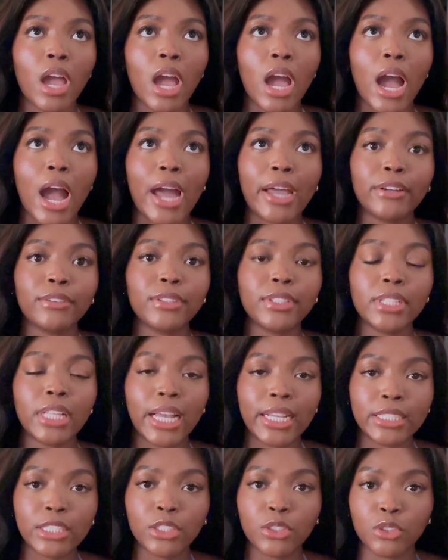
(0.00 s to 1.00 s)
I
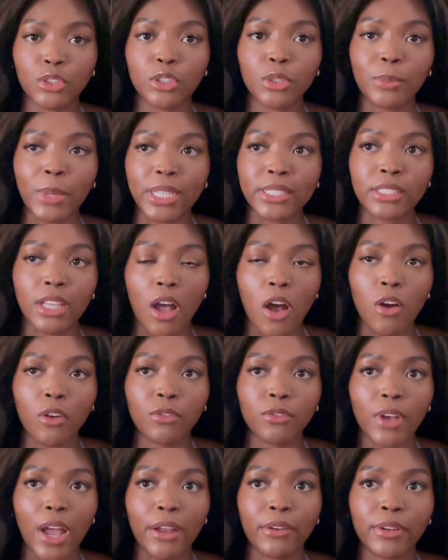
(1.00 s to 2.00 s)
realized for
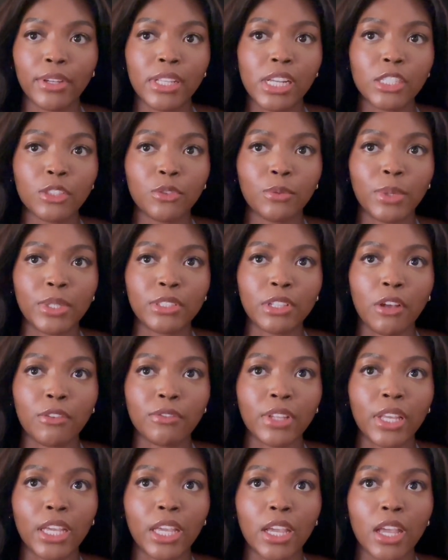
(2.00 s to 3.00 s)
myself,
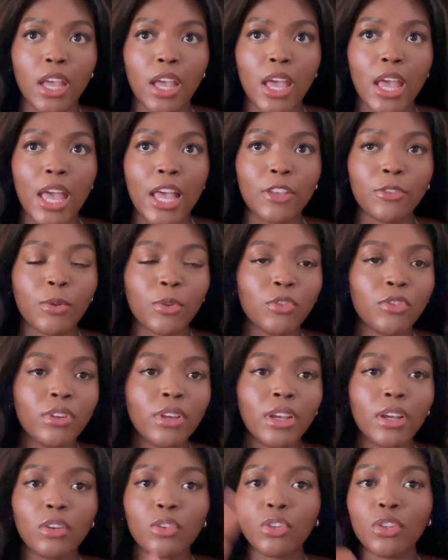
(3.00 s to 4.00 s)
like,
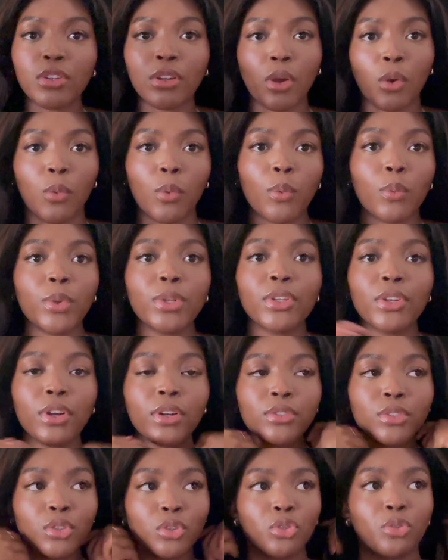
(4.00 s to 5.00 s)
especially, when you're
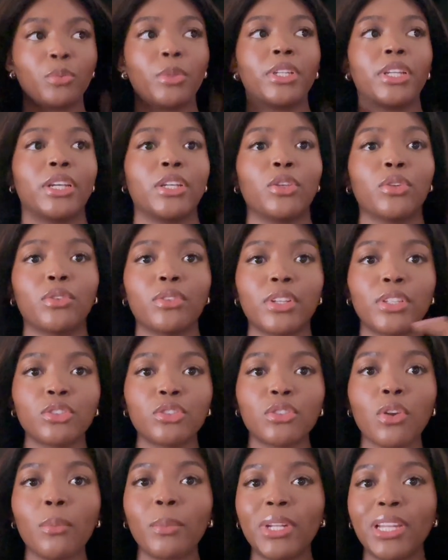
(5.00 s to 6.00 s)
on social media, there's
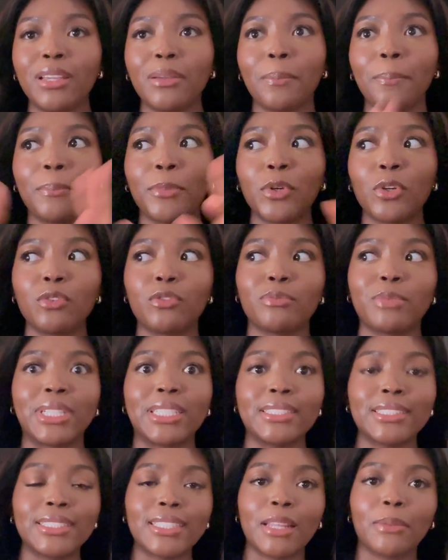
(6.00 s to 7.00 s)
so many
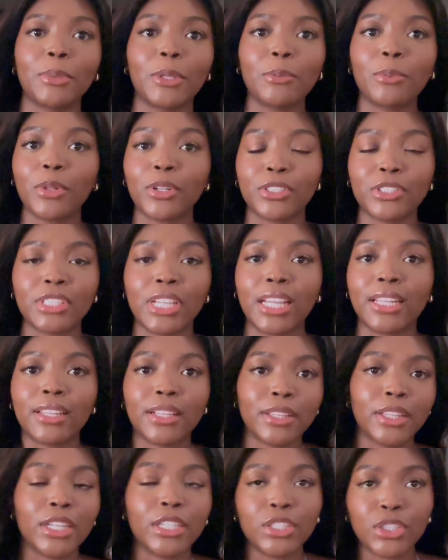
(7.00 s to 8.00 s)
movements that people are saying
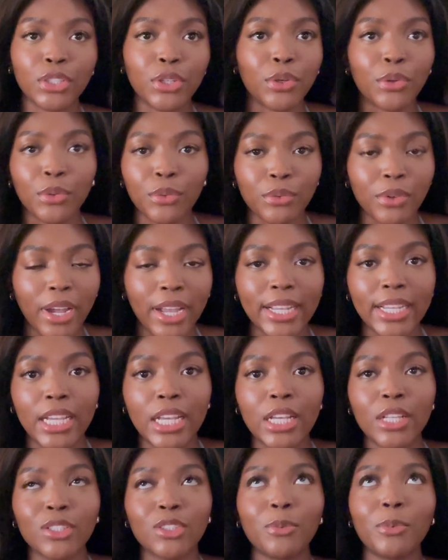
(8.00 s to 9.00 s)
that they do, right?
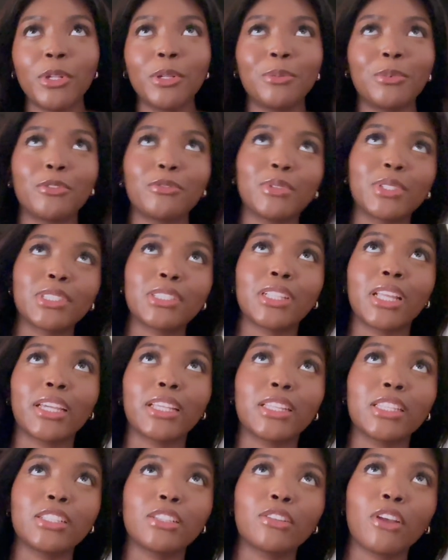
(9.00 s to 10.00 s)
So many movements,
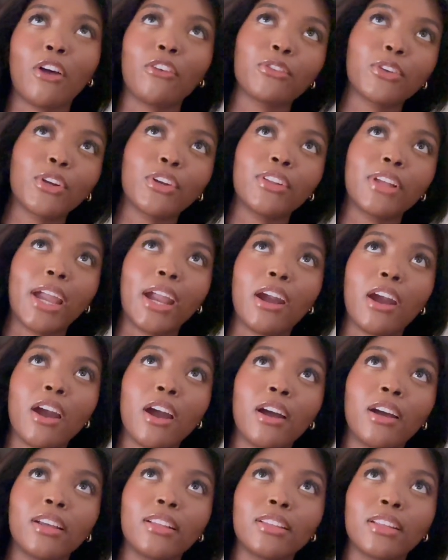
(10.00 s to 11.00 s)
like the soft girl
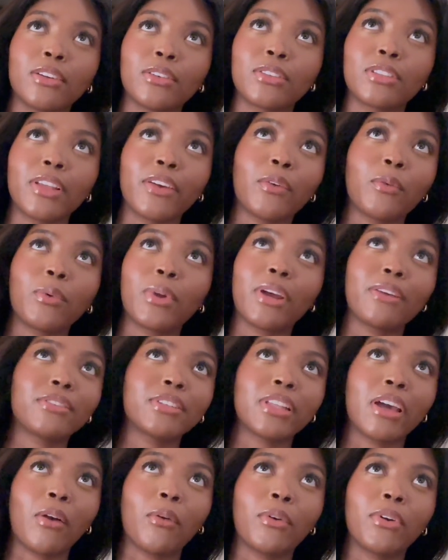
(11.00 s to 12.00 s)
era, or like whatever
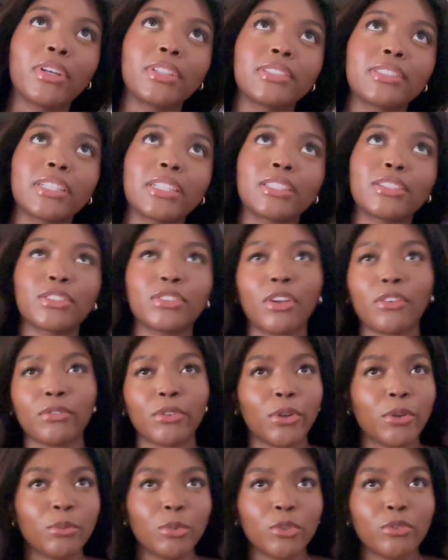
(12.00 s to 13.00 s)
that was, like the soft
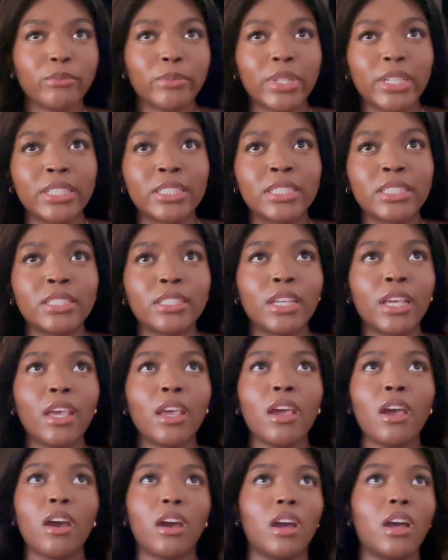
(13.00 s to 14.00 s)
girl movement
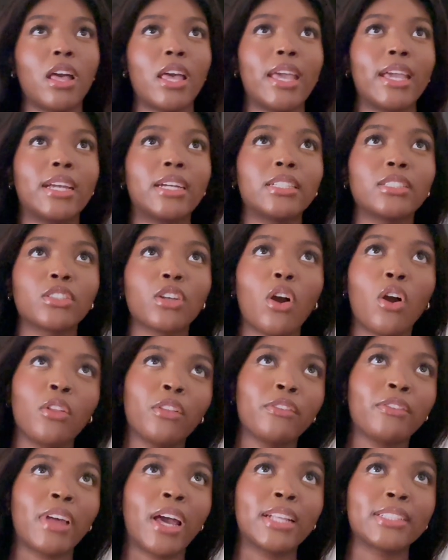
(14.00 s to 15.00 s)
and all
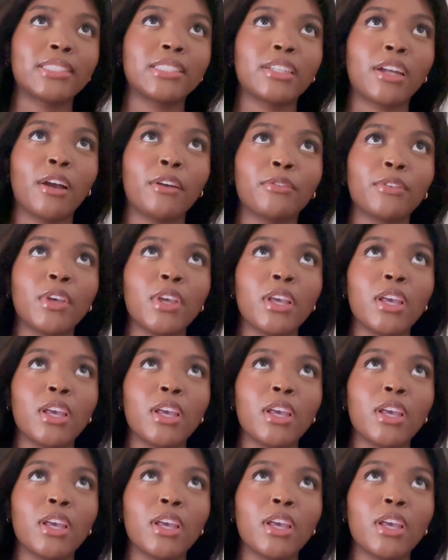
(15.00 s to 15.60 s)
of that stuff.